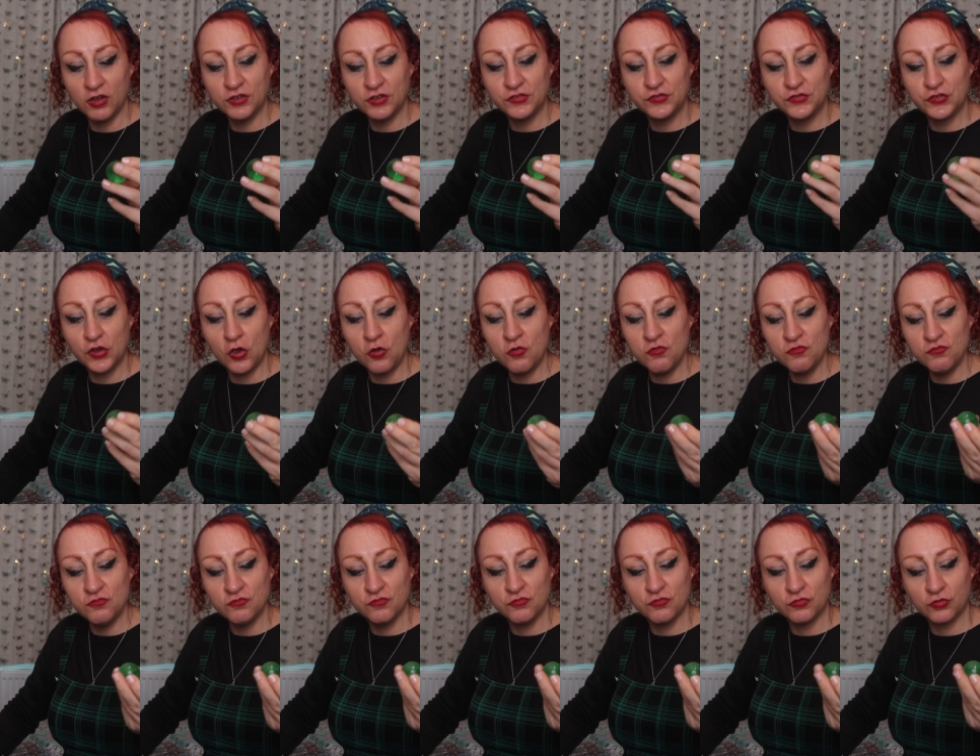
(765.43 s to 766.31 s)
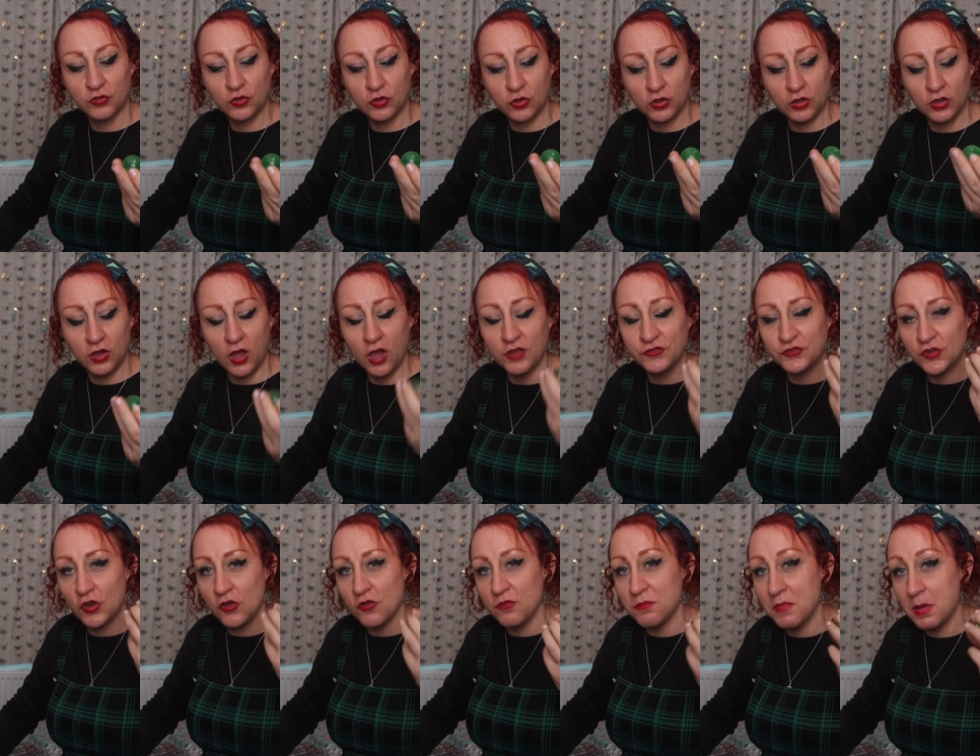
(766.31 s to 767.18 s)
I don't I
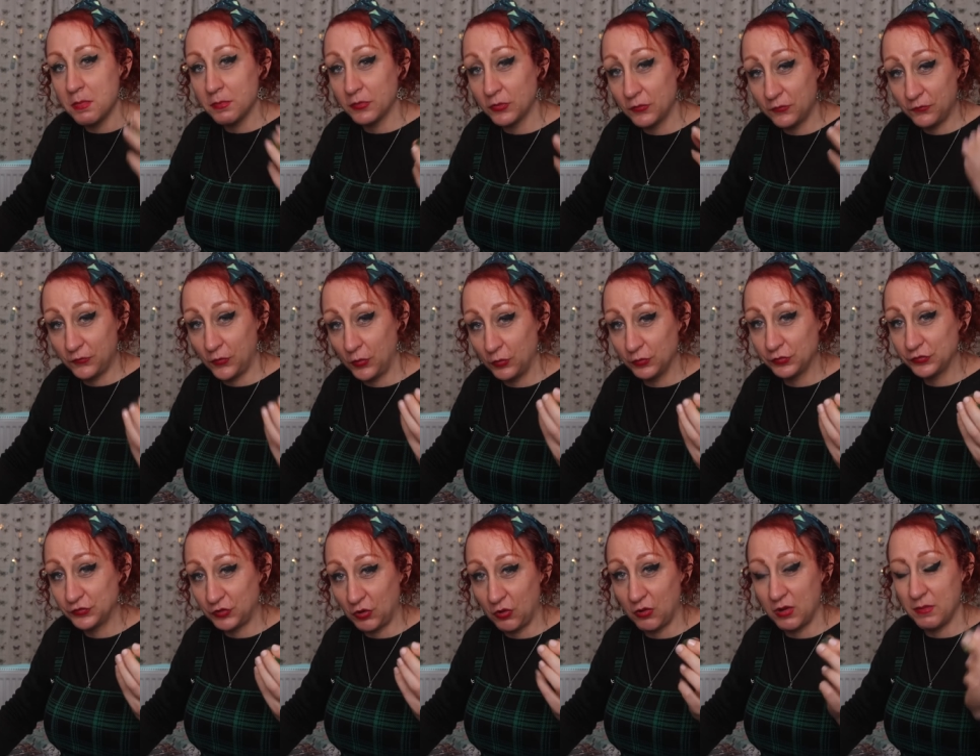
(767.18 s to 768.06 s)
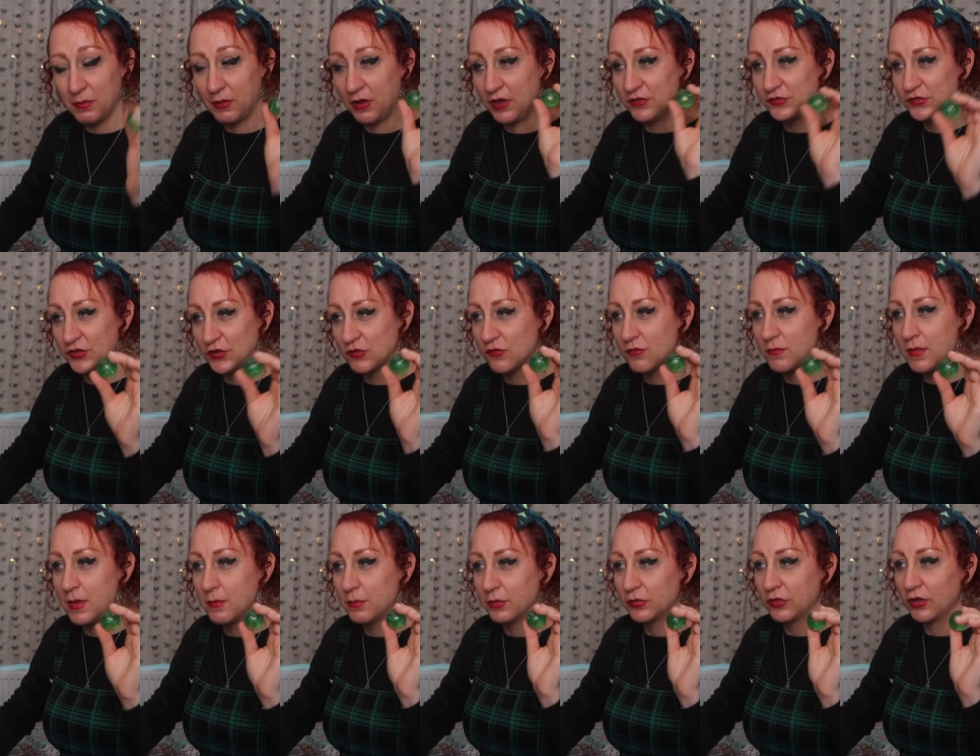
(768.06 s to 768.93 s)
don't remember the full story, but I do
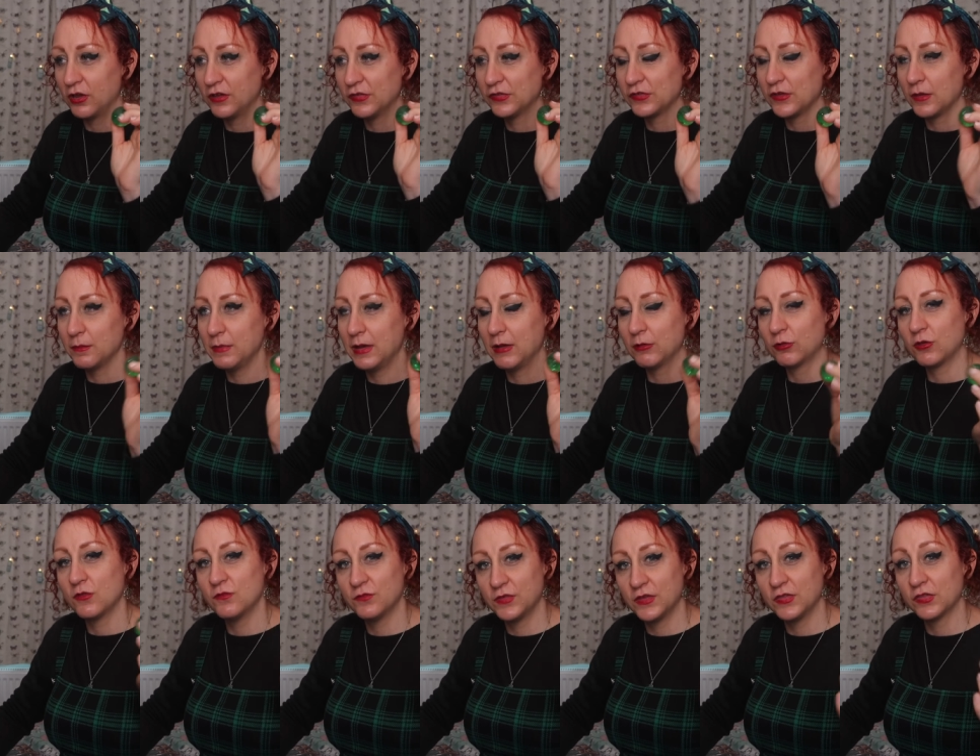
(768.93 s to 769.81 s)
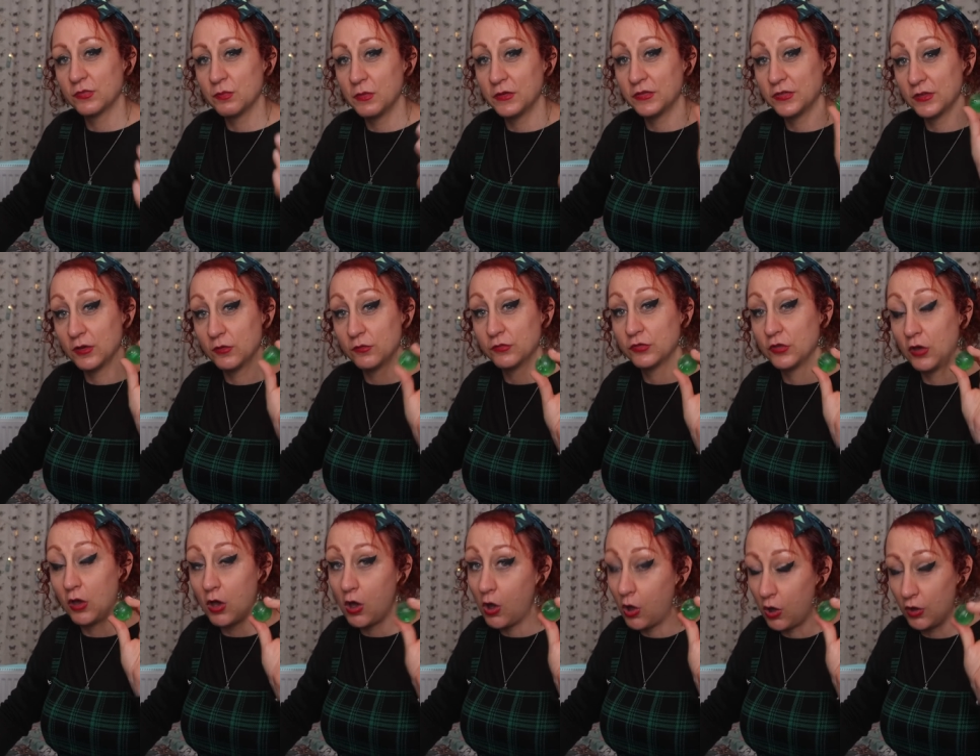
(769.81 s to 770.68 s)
remember that I somehow convinced myself
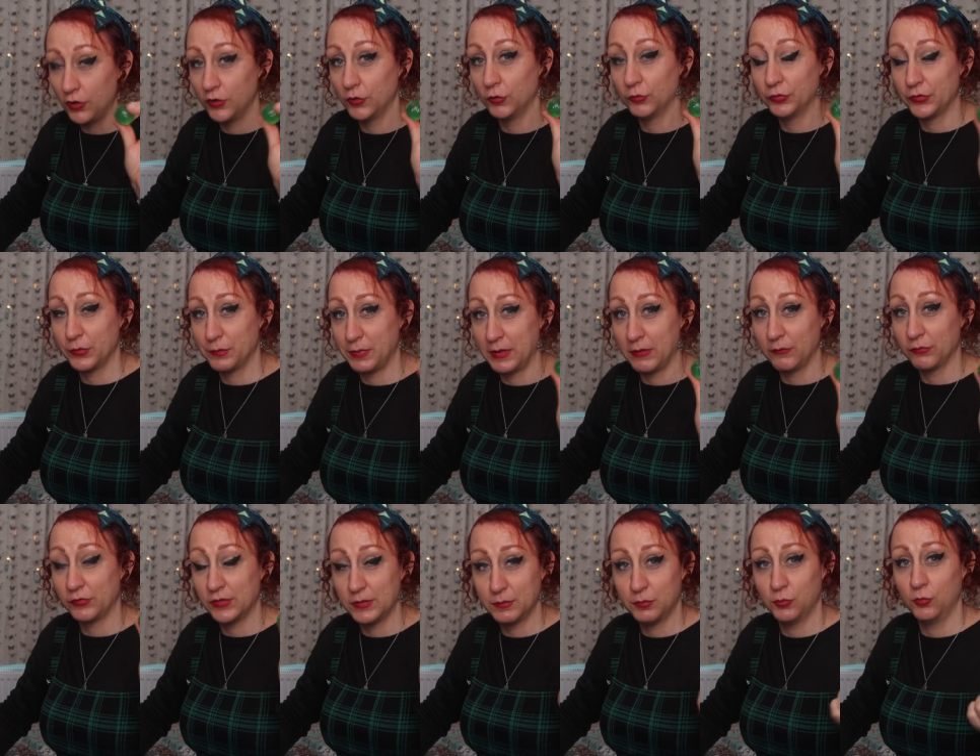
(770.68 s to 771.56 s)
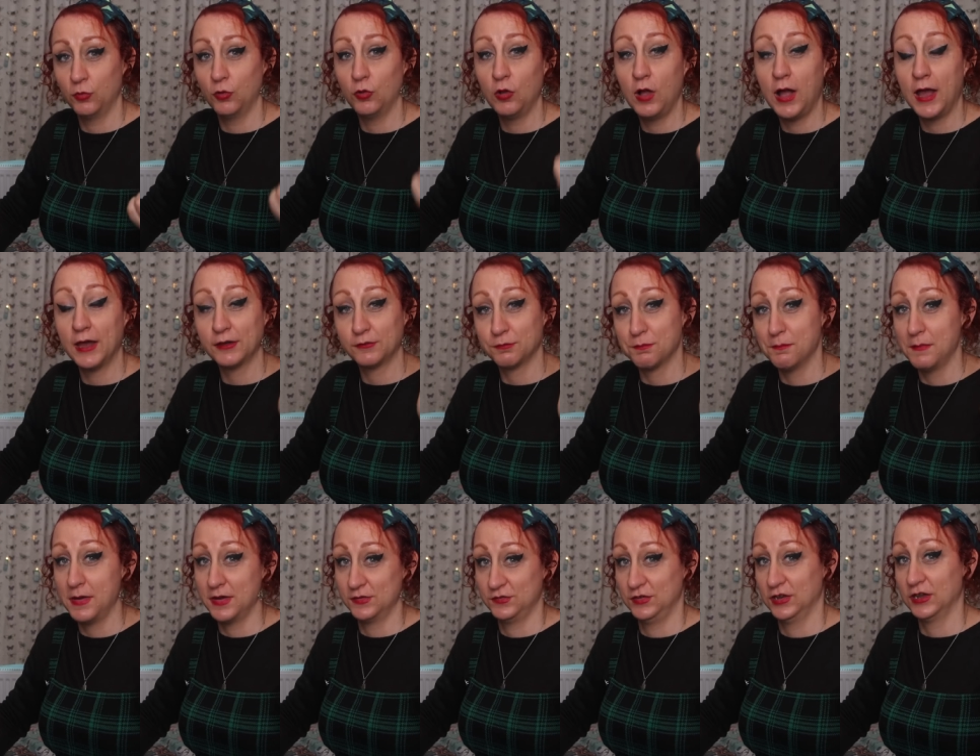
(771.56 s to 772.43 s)
that Arnold the Bouncy Ball had
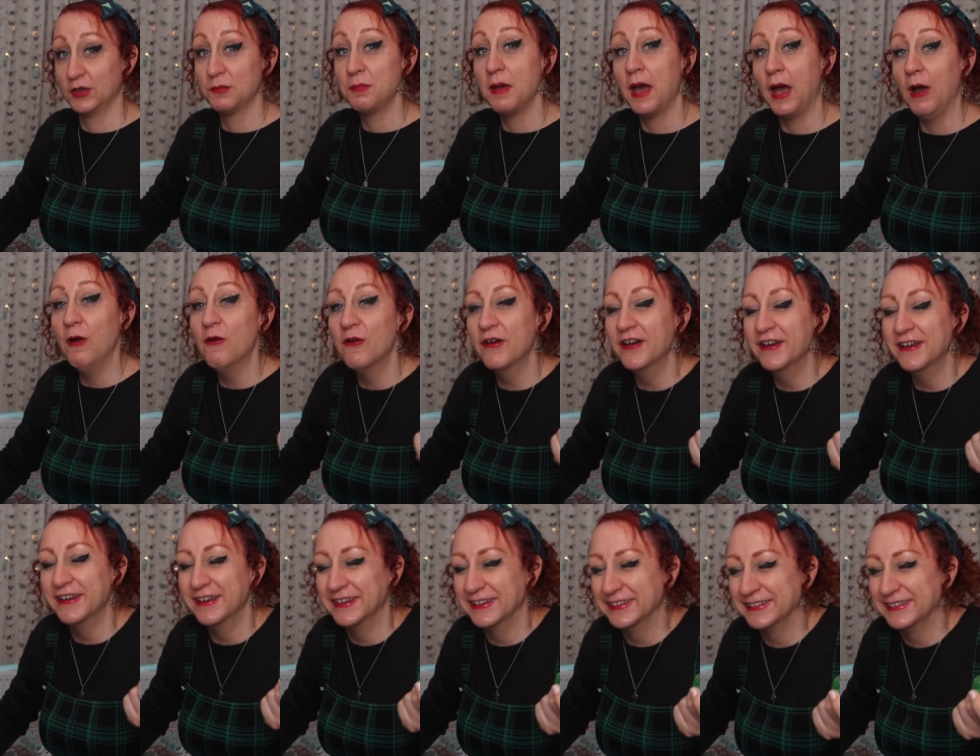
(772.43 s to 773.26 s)
magic powers.